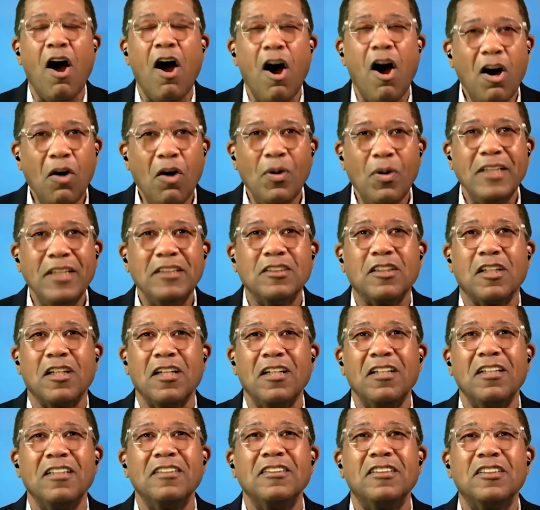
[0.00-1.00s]
always
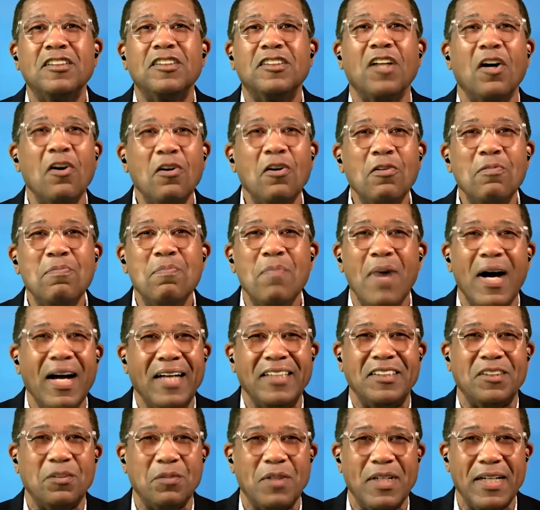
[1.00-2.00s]
learn so
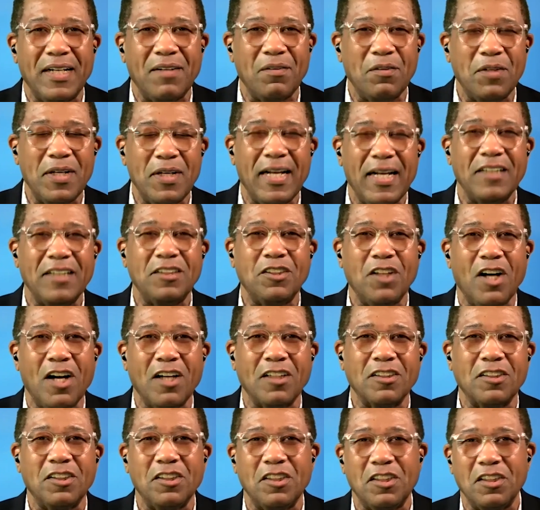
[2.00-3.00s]
much when I
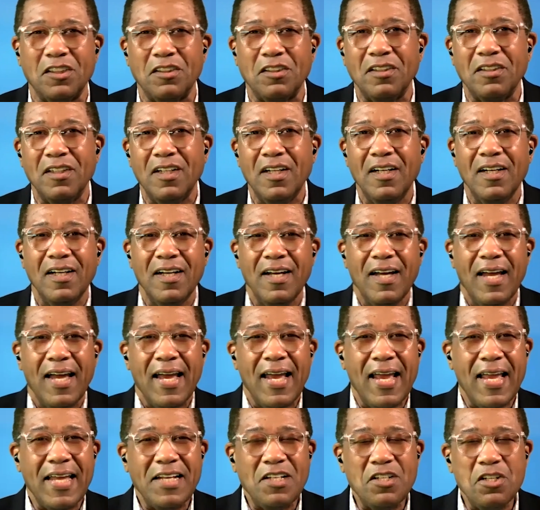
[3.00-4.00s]
talk to you,
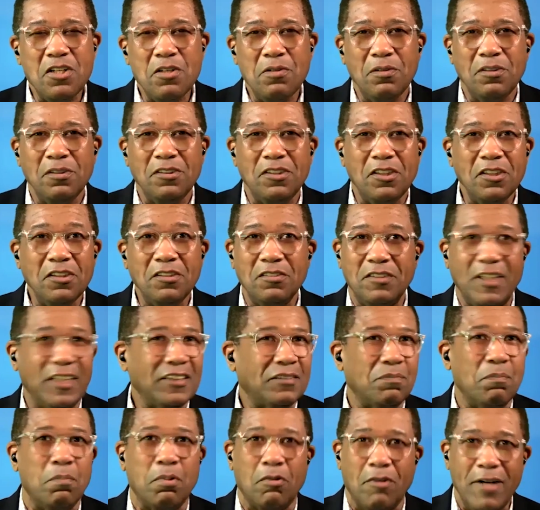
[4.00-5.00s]
and you
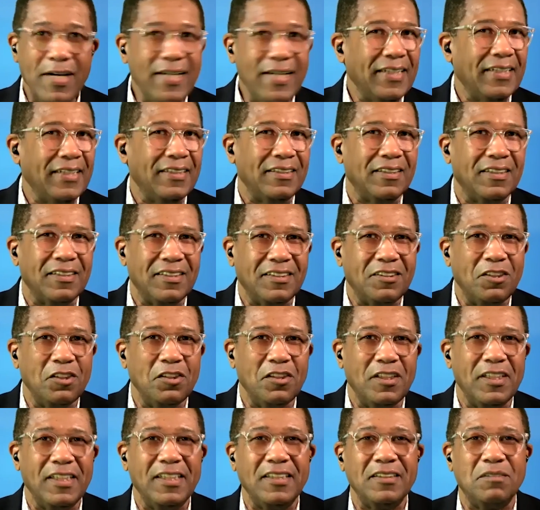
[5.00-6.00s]
just bring it to
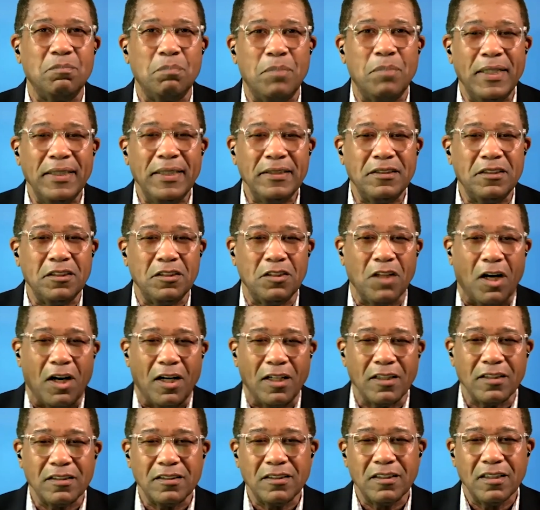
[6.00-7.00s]
these biz
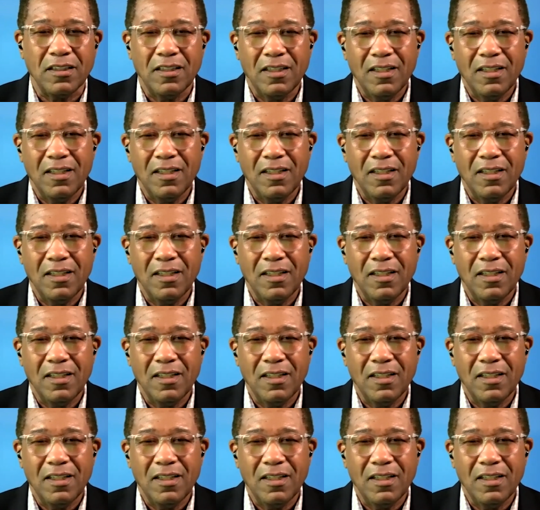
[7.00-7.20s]
talks.